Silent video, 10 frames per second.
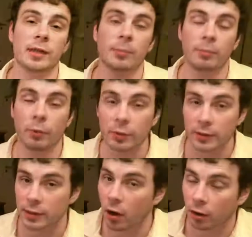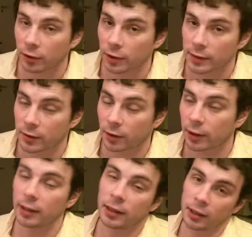bonus and honor and so on
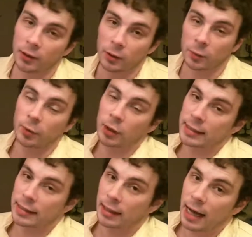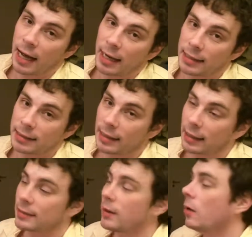in order to progress higher in the
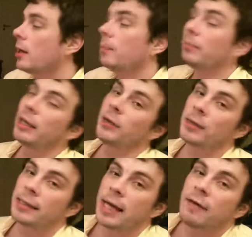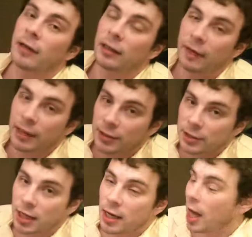ladder. So paying users have an
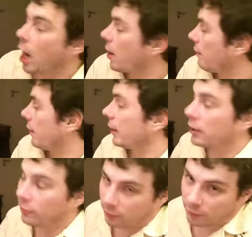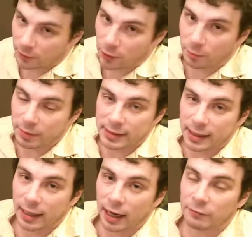advantage. However, if you're busy
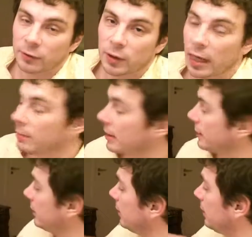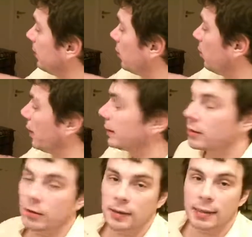enough, you can basically collect
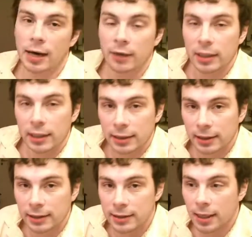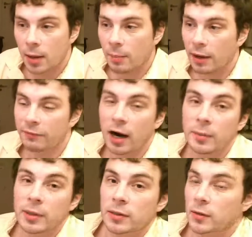those arena tickets by farming those